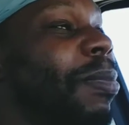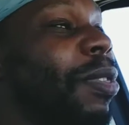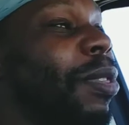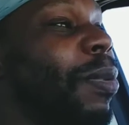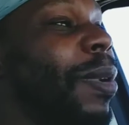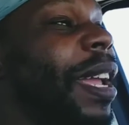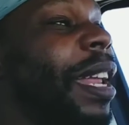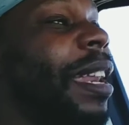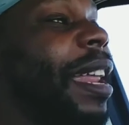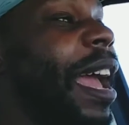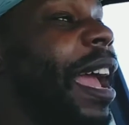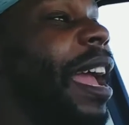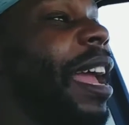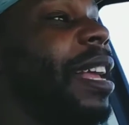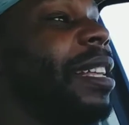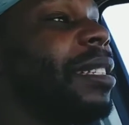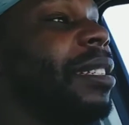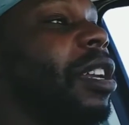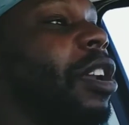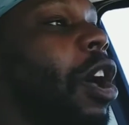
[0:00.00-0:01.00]
3
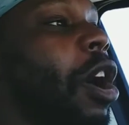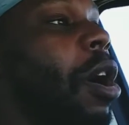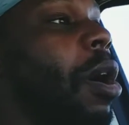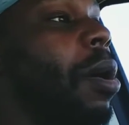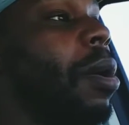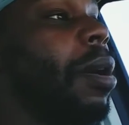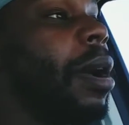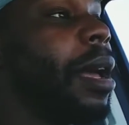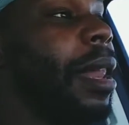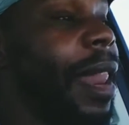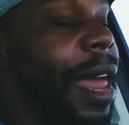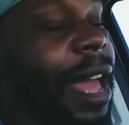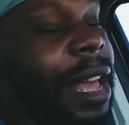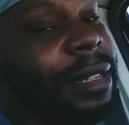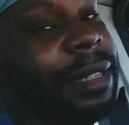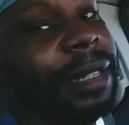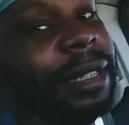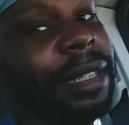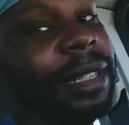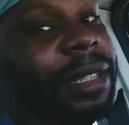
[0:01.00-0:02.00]
days long
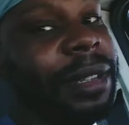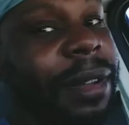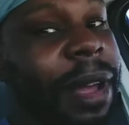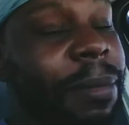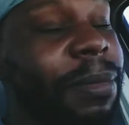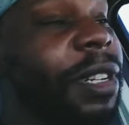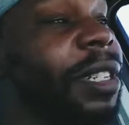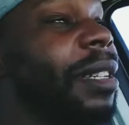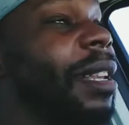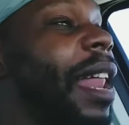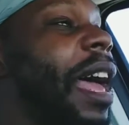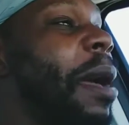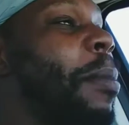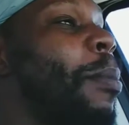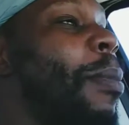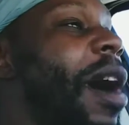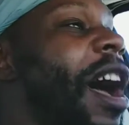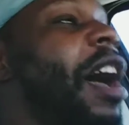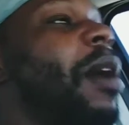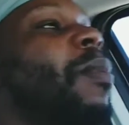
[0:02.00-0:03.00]
classes. I'm just glad
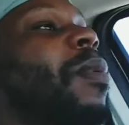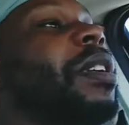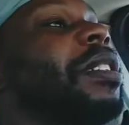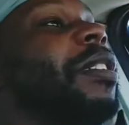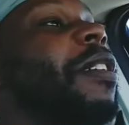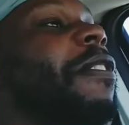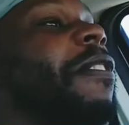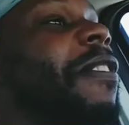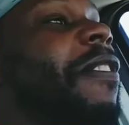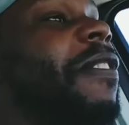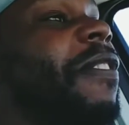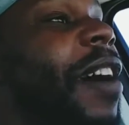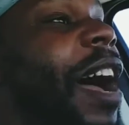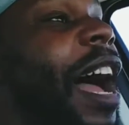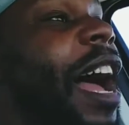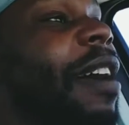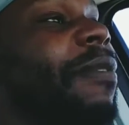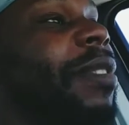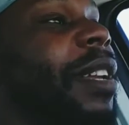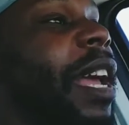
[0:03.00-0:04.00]
mine was a
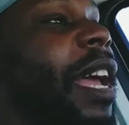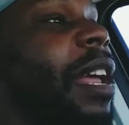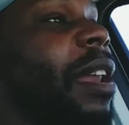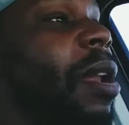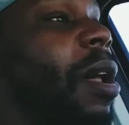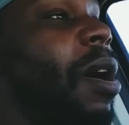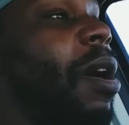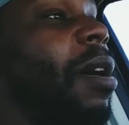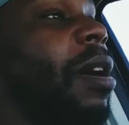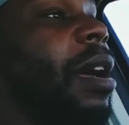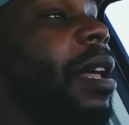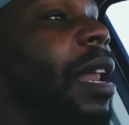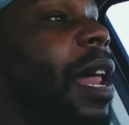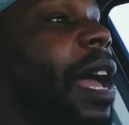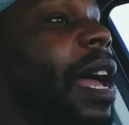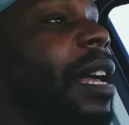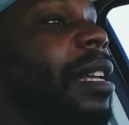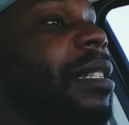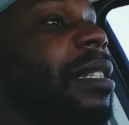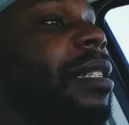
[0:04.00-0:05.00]
5-day long
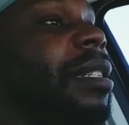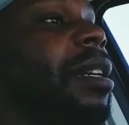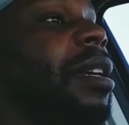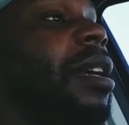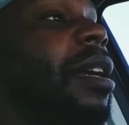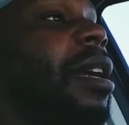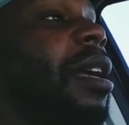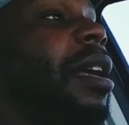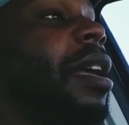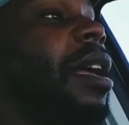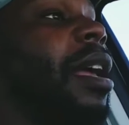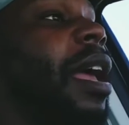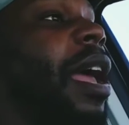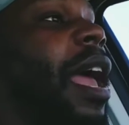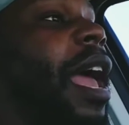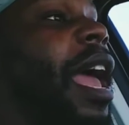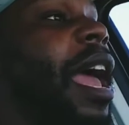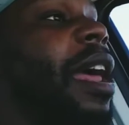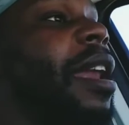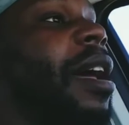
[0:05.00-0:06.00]
class.
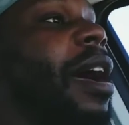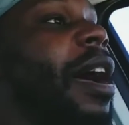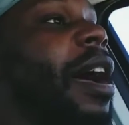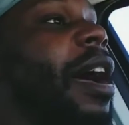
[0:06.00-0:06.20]
And